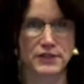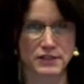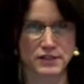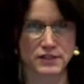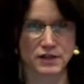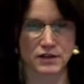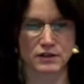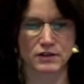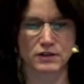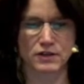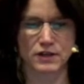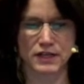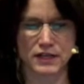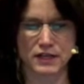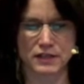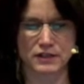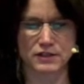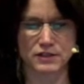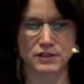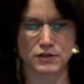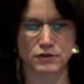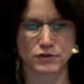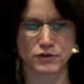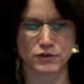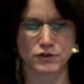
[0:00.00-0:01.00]
tongue, again,
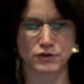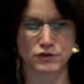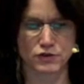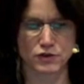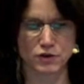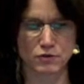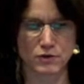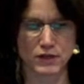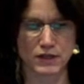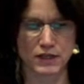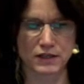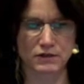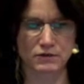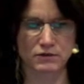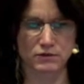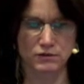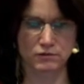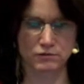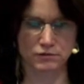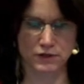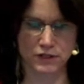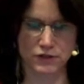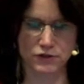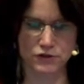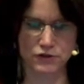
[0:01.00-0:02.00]
is not Estonian or
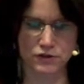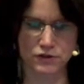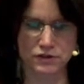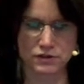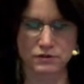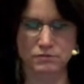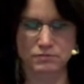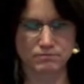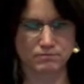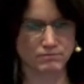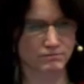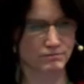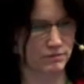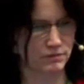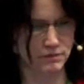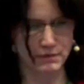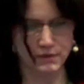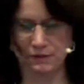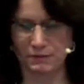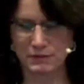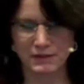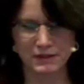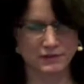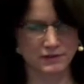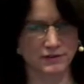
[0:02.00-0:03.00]
Russians.
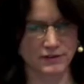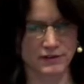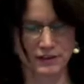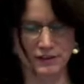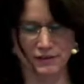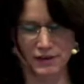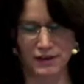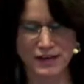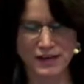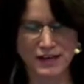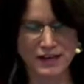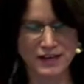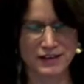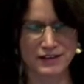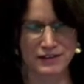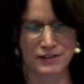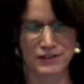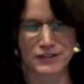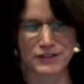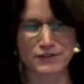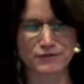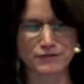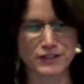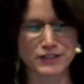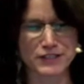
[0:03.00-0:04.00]
In
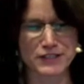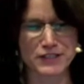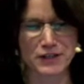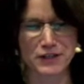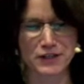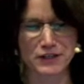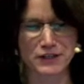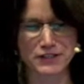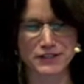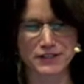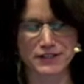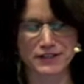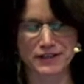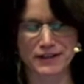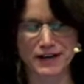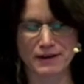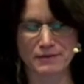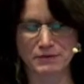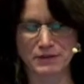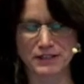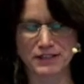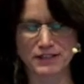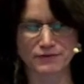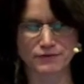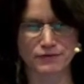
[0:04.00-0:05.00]
different studies, there have
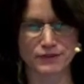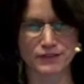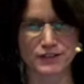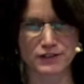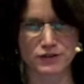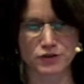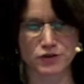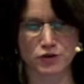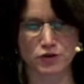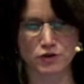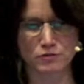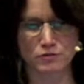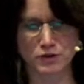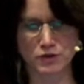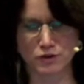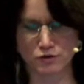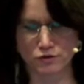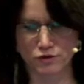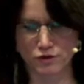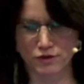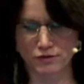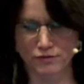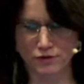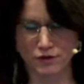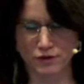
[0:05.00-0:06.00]
been different terms
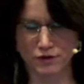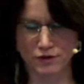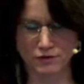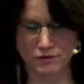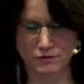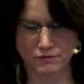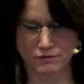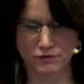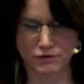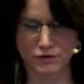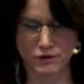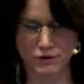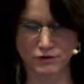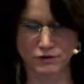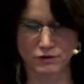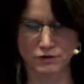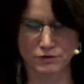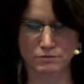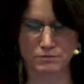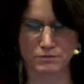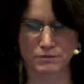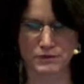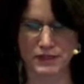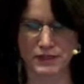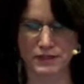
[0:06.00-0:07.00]
used for the
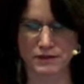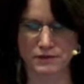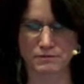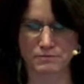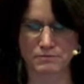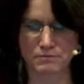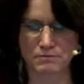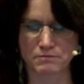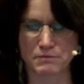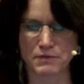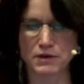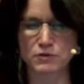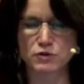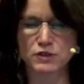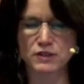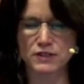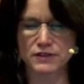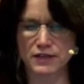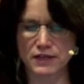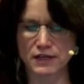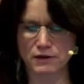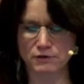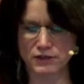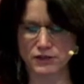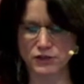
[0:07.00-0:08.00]
group. Mostly
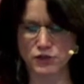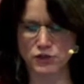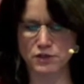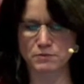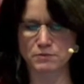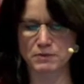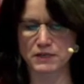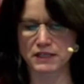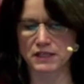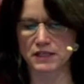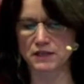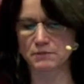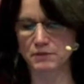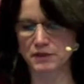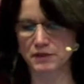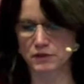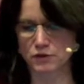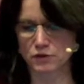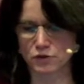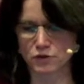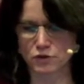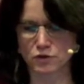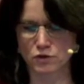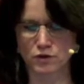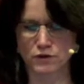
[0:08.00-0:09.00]
they are Russian-speaking, but
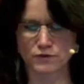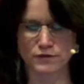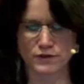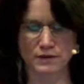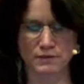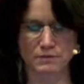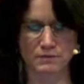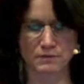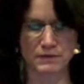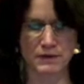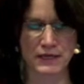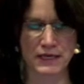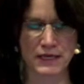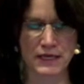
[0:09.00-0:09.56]
not all of them.